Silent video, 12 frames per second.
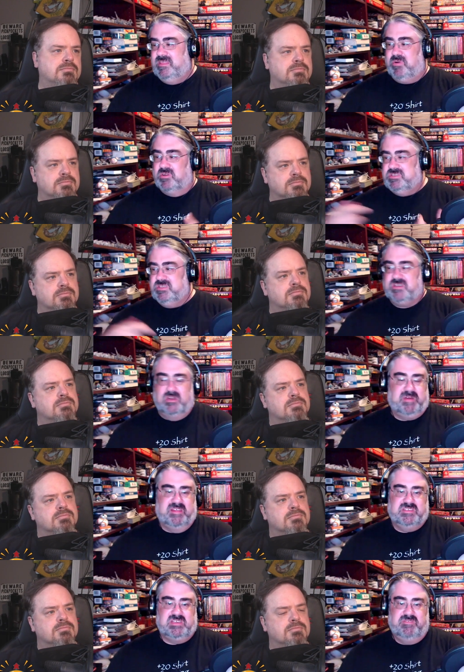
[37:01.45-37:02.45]
Speaker 1: And the person that's going to
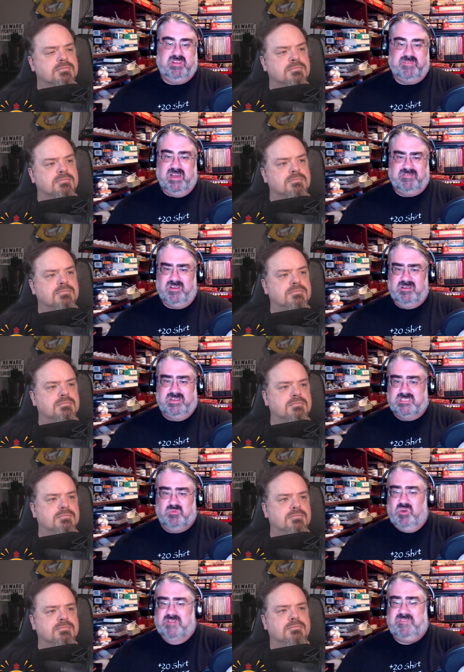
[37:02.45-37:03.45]
buy the $75
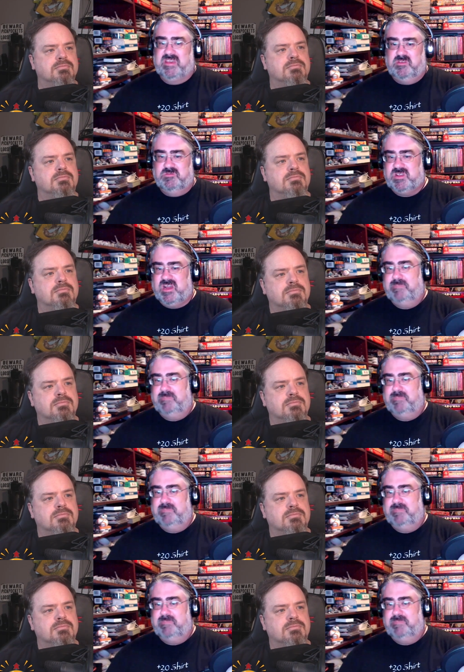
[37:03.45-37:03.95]
doesn't want that used